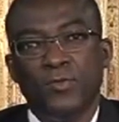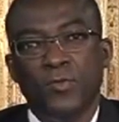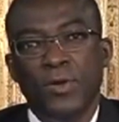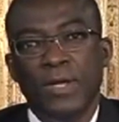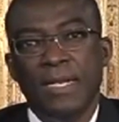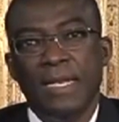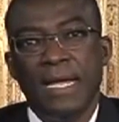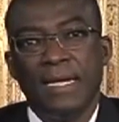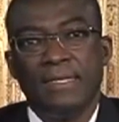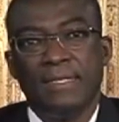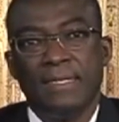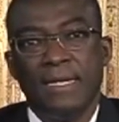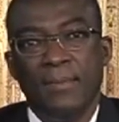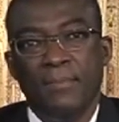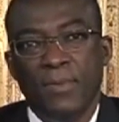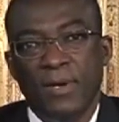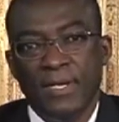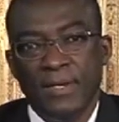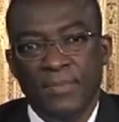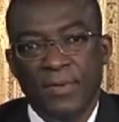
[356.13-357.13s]
to elect
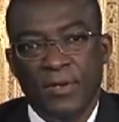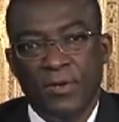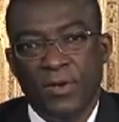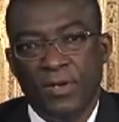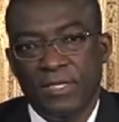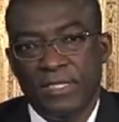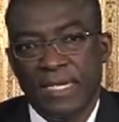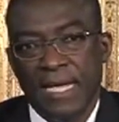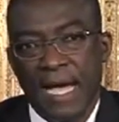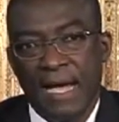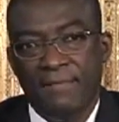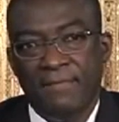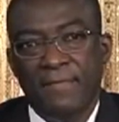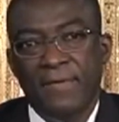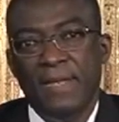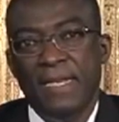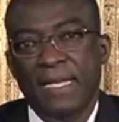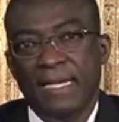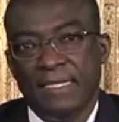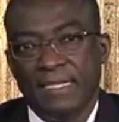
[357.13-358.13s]
somebody because they are
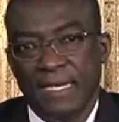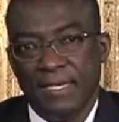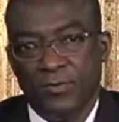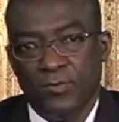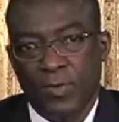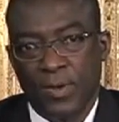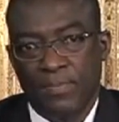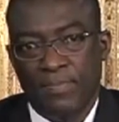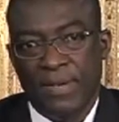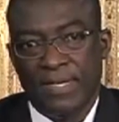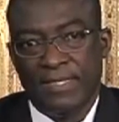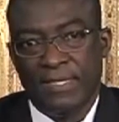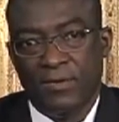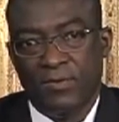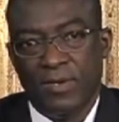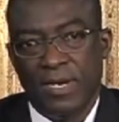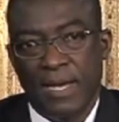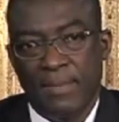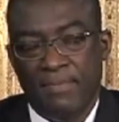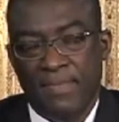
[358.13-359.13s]
affiliated to a
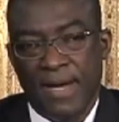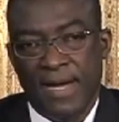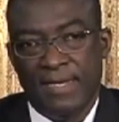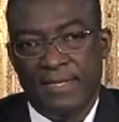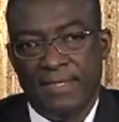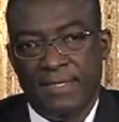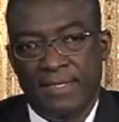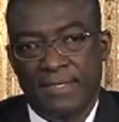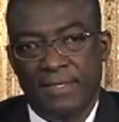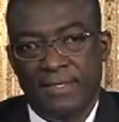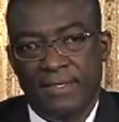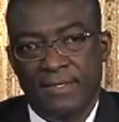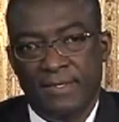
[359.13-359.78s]
particular party,